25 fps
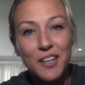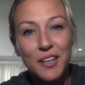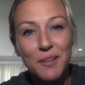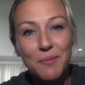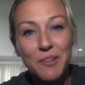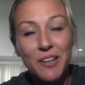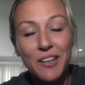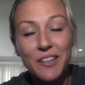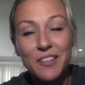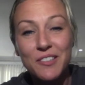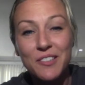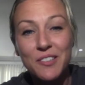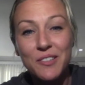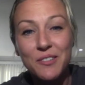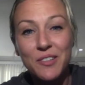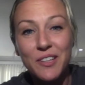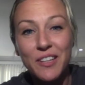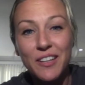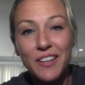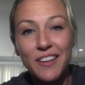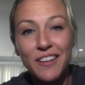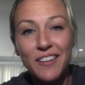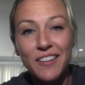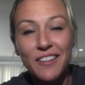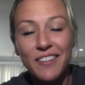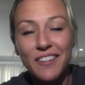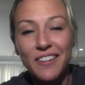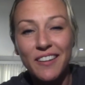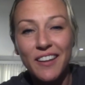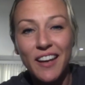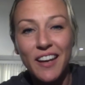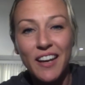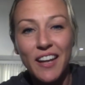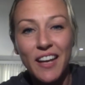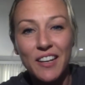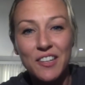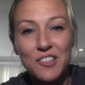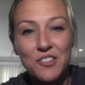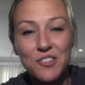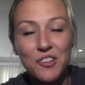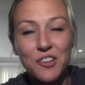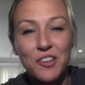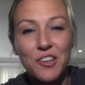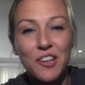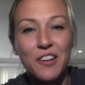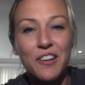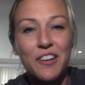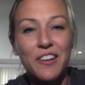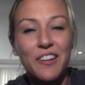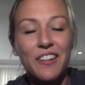I'm not doing kind of
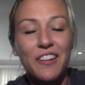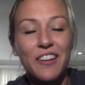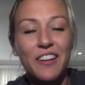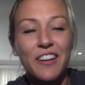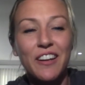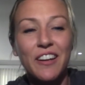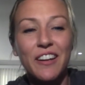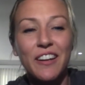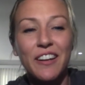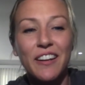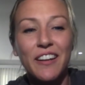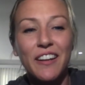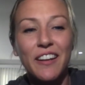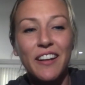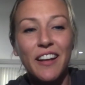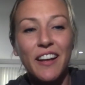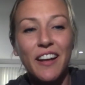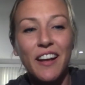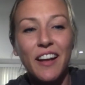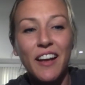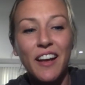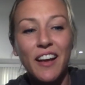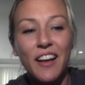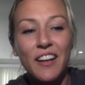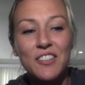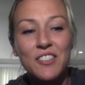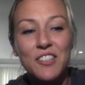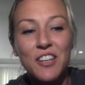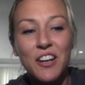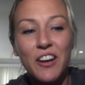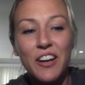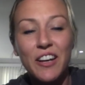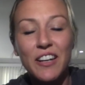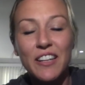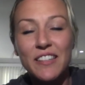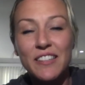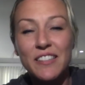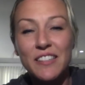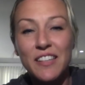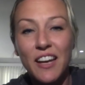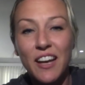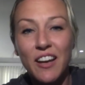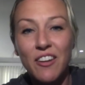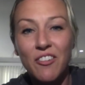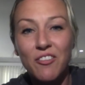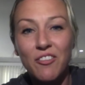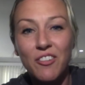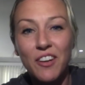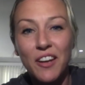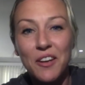extracurricular charity
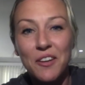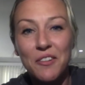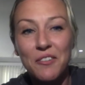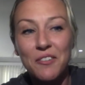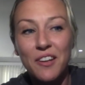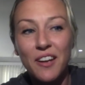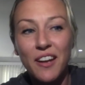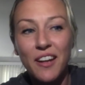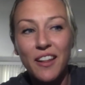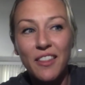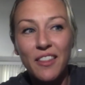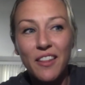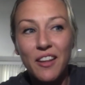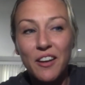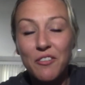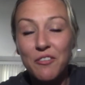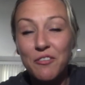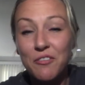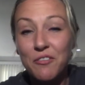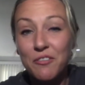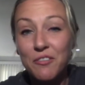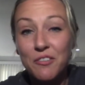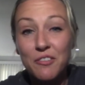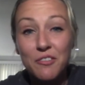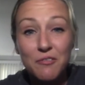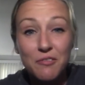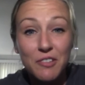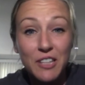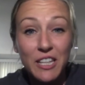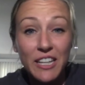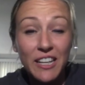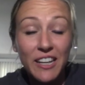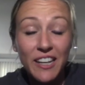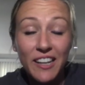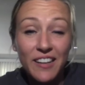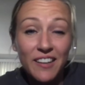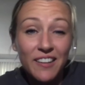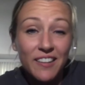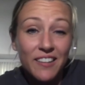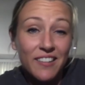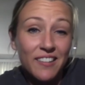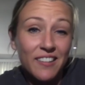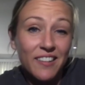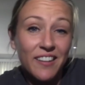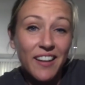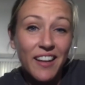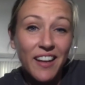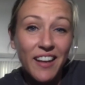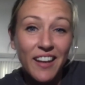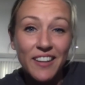stuff, I love reading
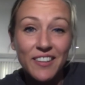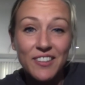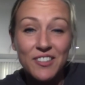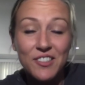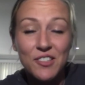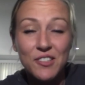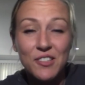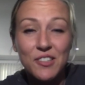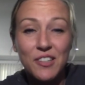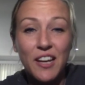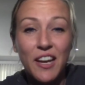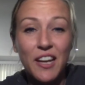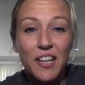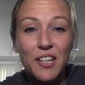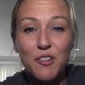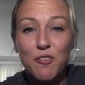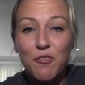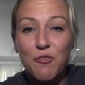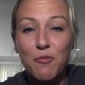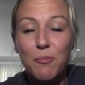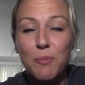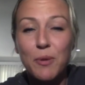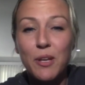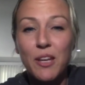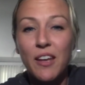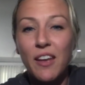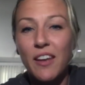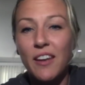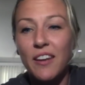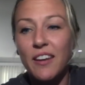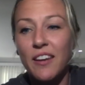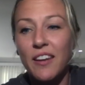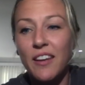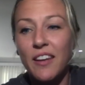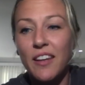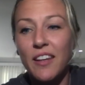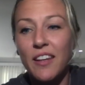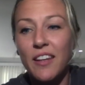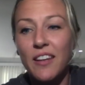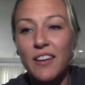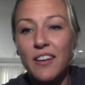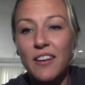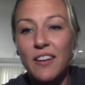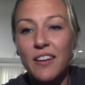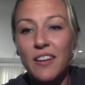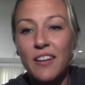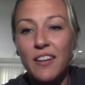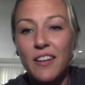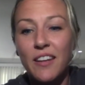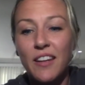and just kind of being
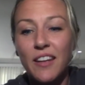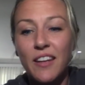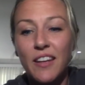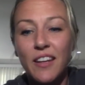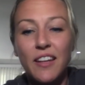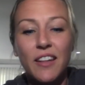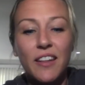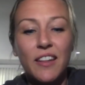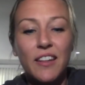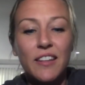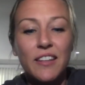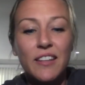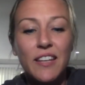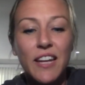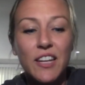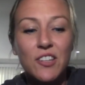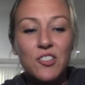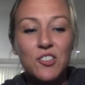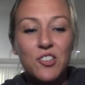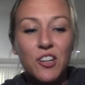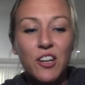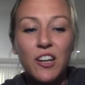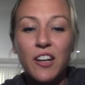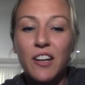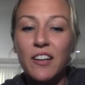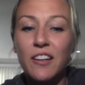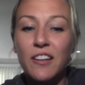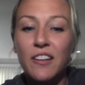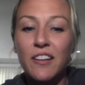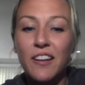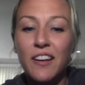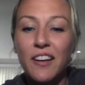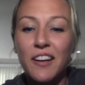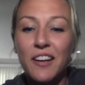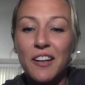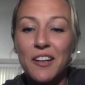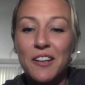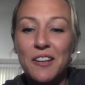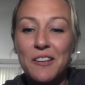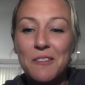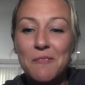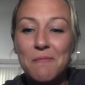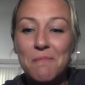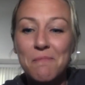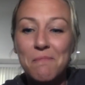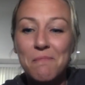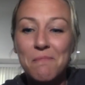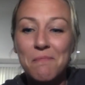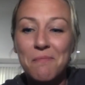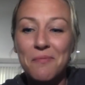in nature.
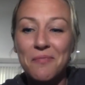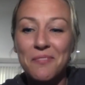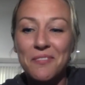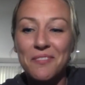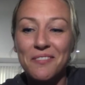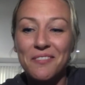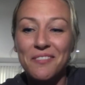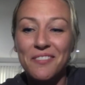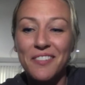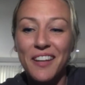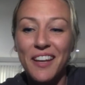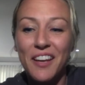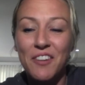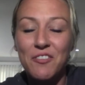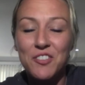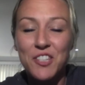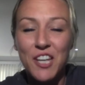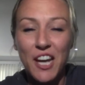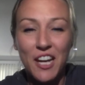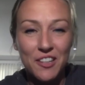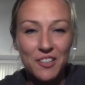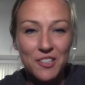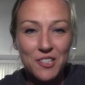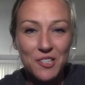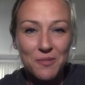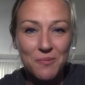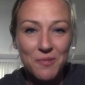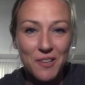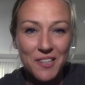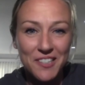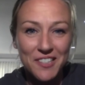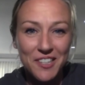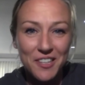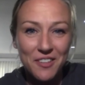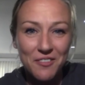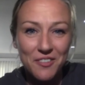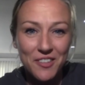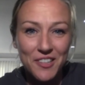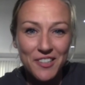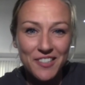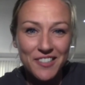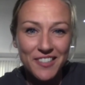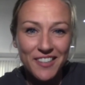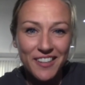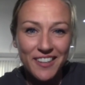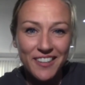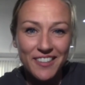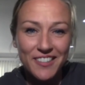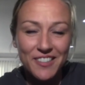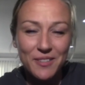I've challenged myself this
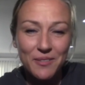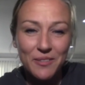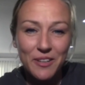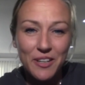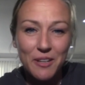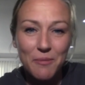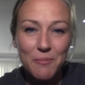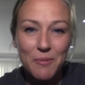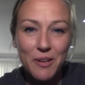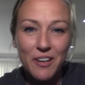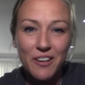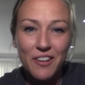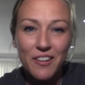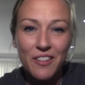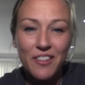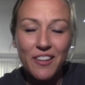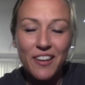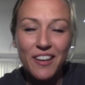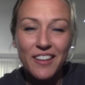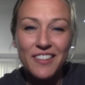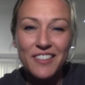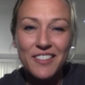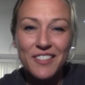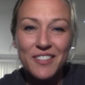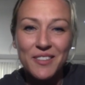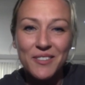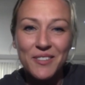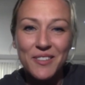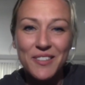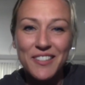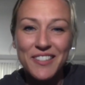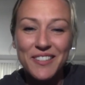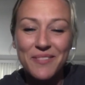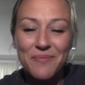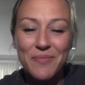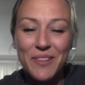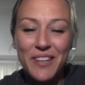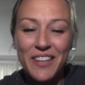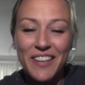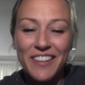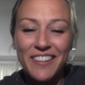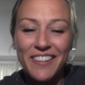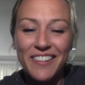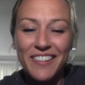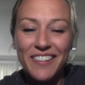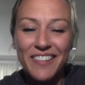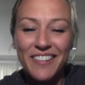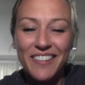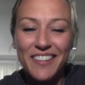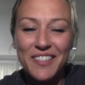year to run a marathon, so it's
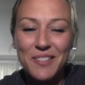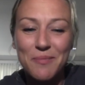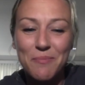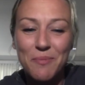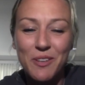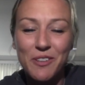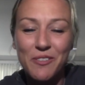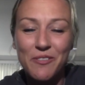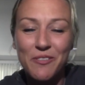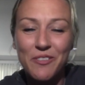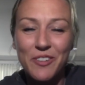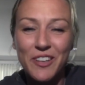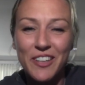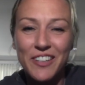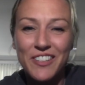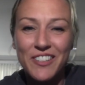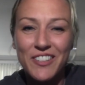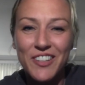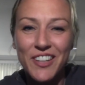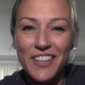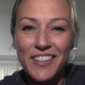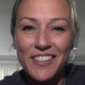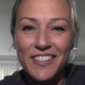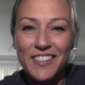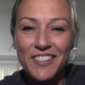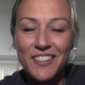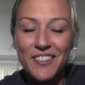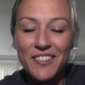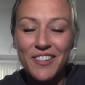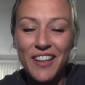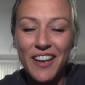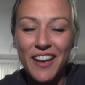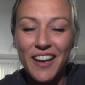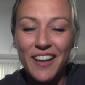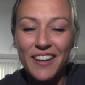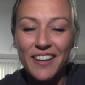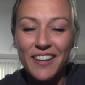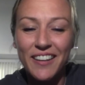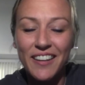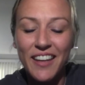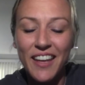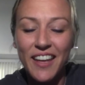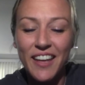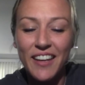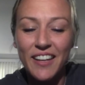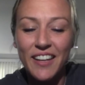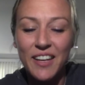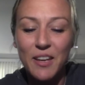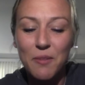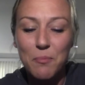been fun trying to do that
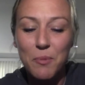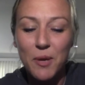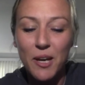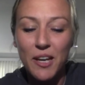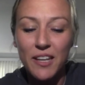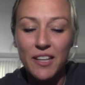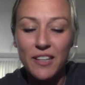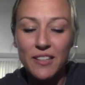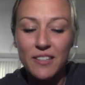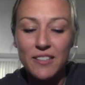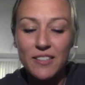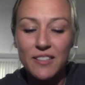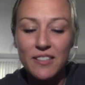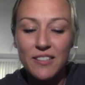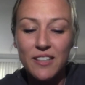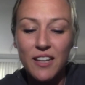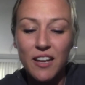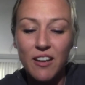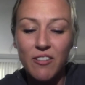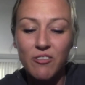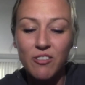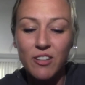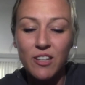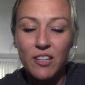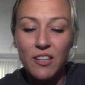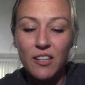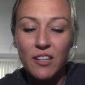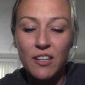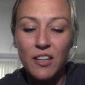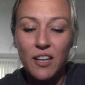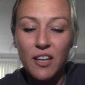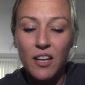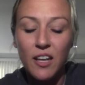and get back into stuff, and